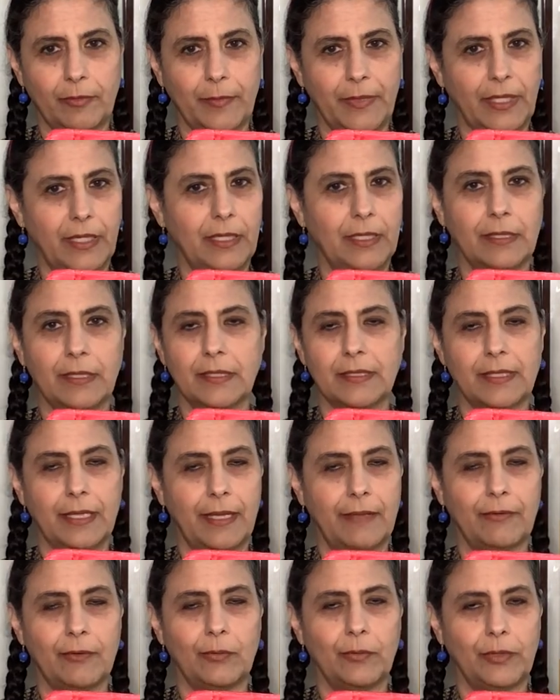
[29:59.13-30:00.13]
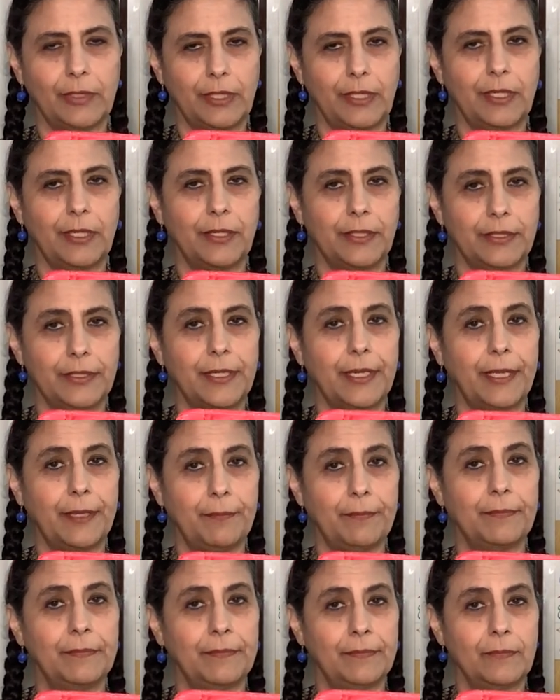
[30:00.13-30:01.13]
me because I have a really hard
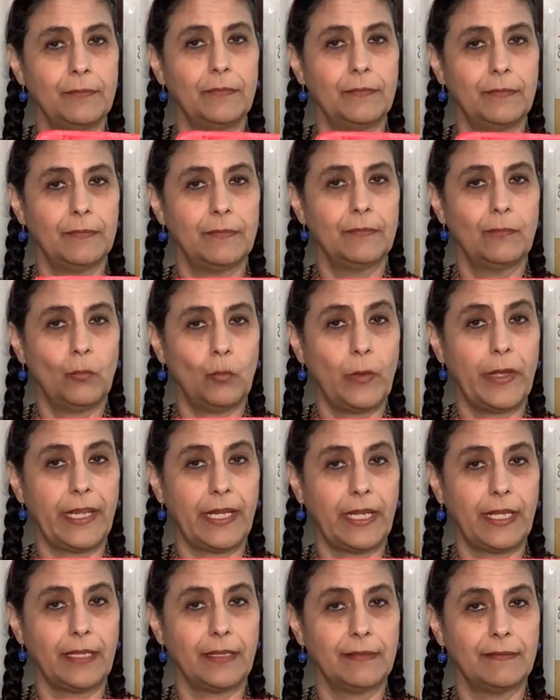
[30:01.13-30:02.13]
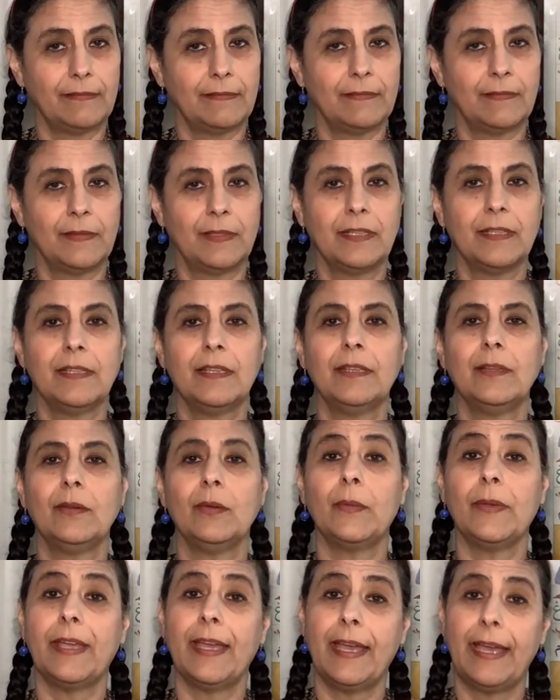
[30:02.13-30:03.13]
time waiting.
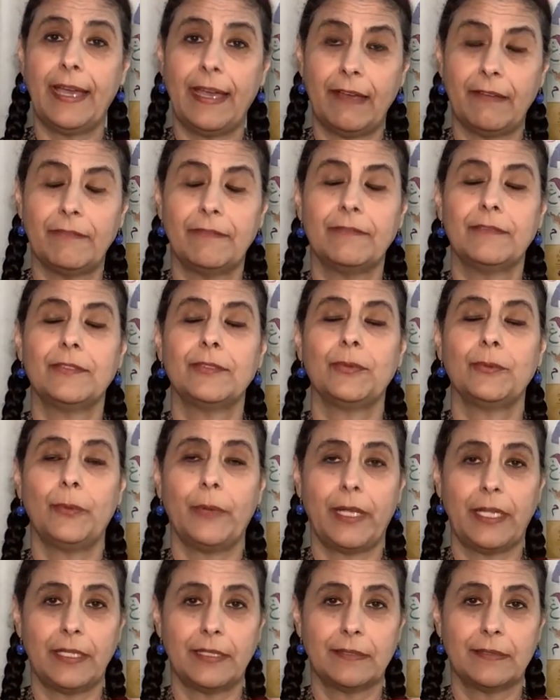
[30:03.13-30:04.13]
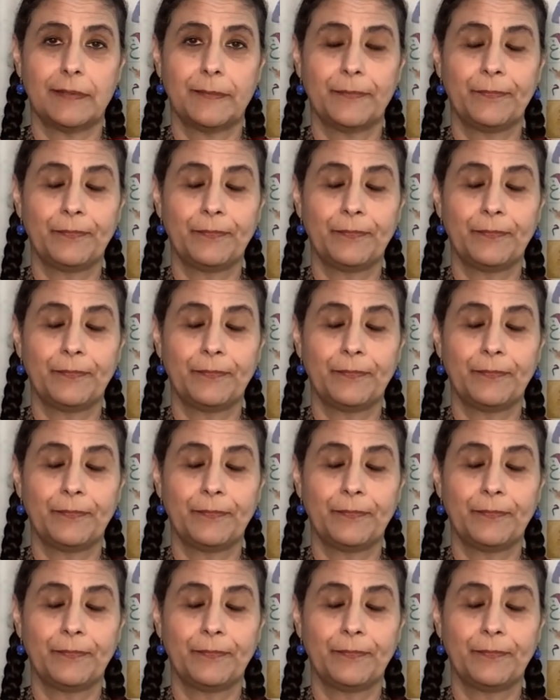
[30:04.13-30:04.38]
We have to wait.